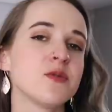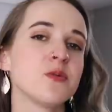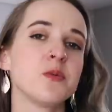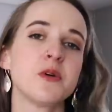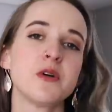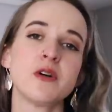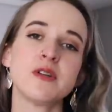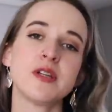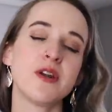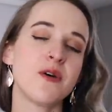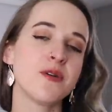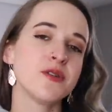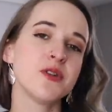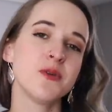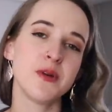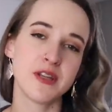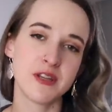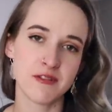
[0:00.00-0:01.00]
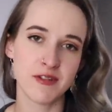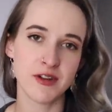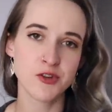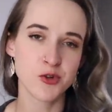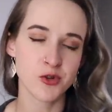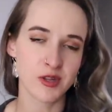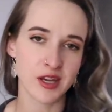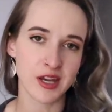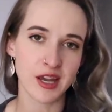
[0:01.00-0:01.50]
a world, and also
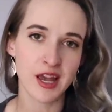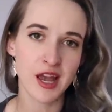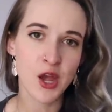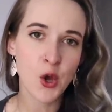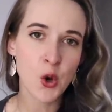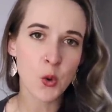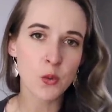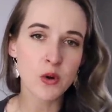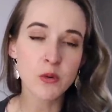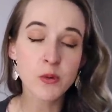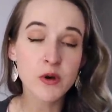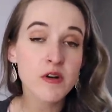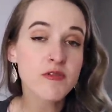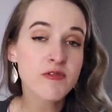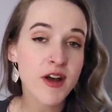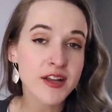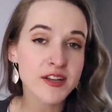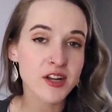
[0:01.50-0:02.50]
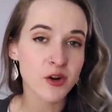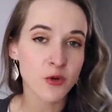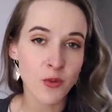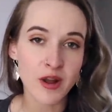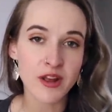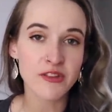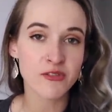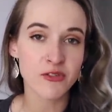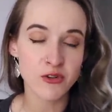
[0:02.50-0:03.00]
individually, we will find our
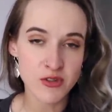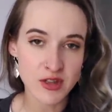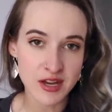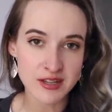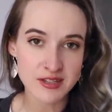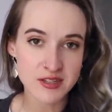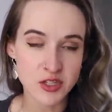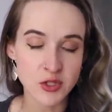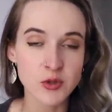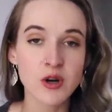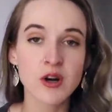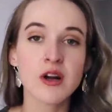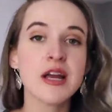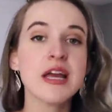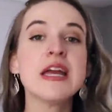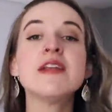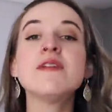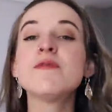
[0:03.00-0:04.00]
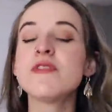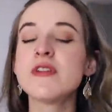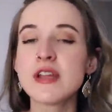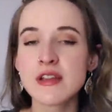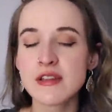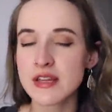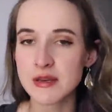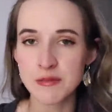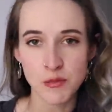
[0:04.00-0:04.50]
way through this. You are
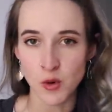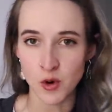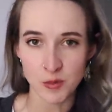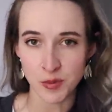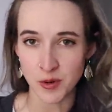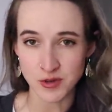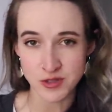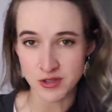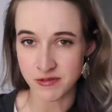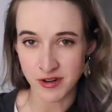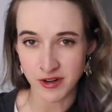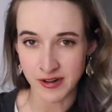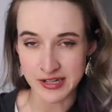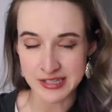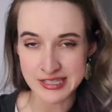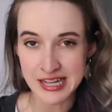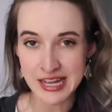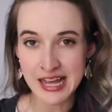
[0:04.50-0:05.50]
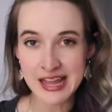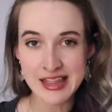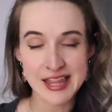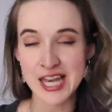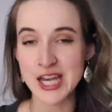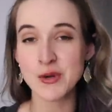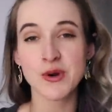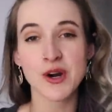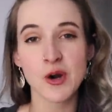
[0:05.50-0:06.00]
infinitely more perseverant
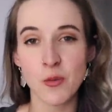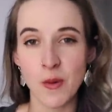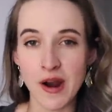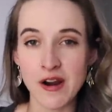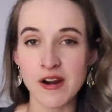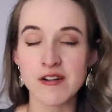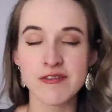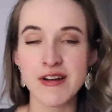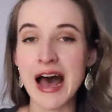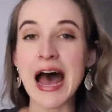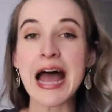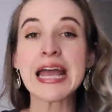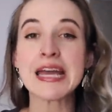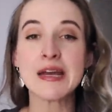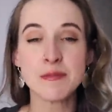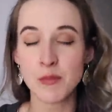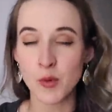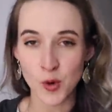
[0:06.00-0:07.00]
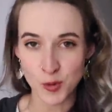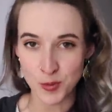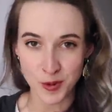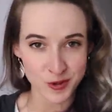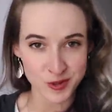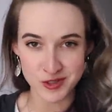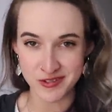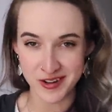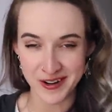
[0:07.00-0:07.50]
than you are aware of. I am more
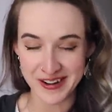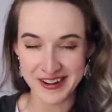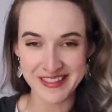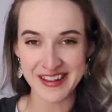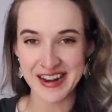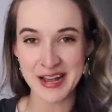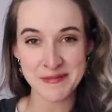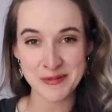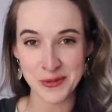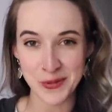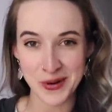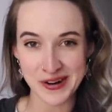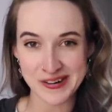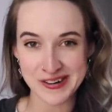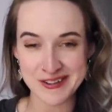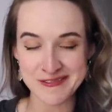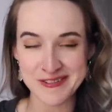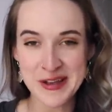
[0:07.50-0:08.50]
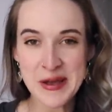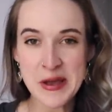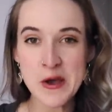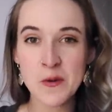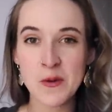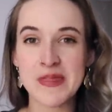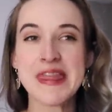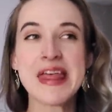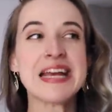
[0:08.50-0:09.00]
perseverant than I'm aware of.
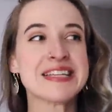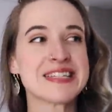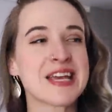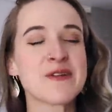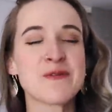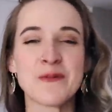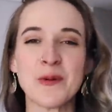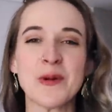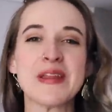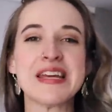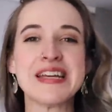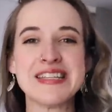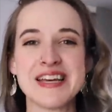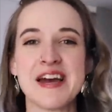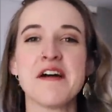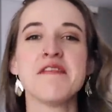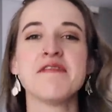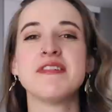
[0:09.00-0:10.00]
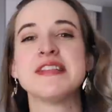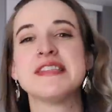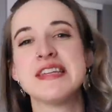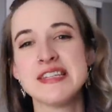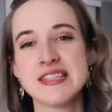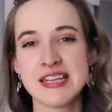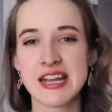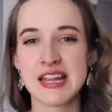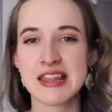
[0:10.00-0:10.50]
When things get really tough, it's
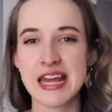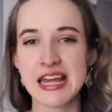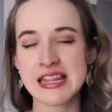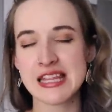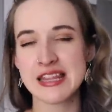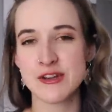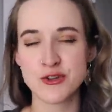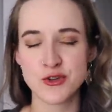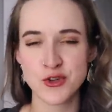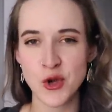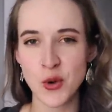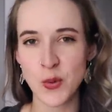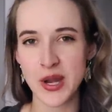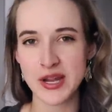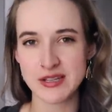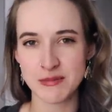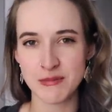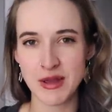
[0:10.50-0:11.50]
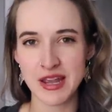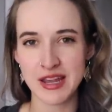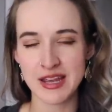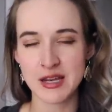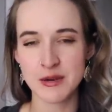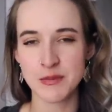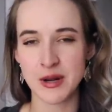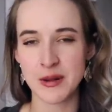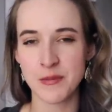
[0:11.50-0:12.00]
easy to think that there's no way to make
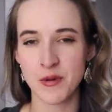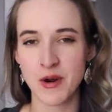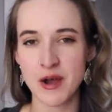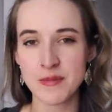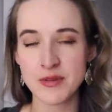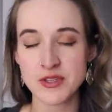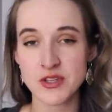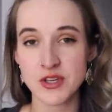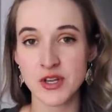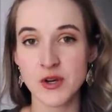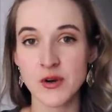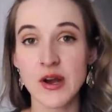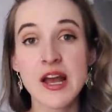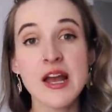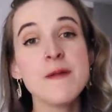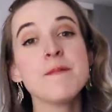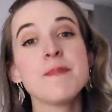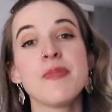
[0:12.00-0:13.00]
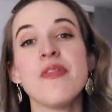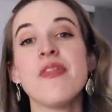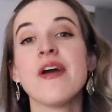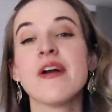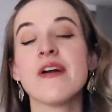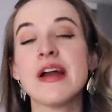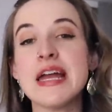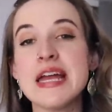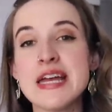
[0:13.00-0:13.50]
it, but I promise you,
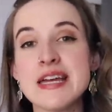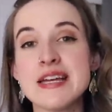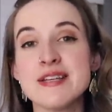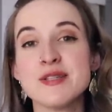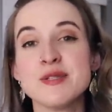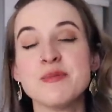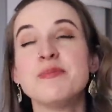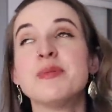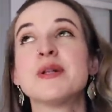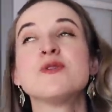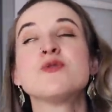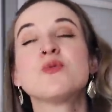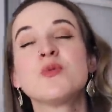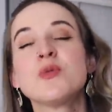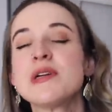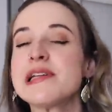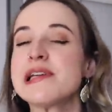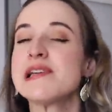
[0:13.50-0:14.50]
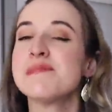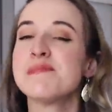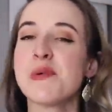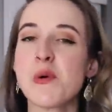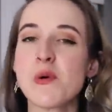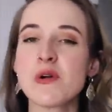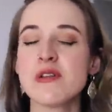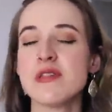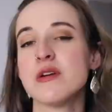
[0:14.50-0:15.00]
there is. But it's really
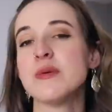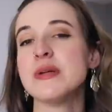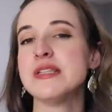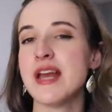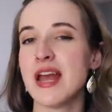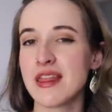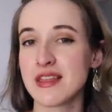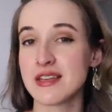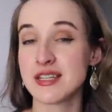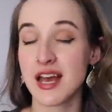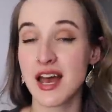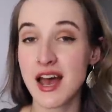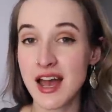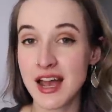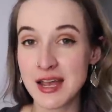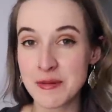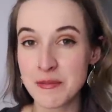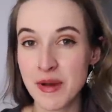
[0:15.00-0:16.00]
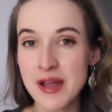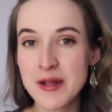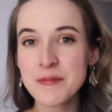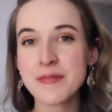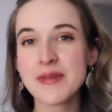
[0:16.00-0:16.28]
important that we take the time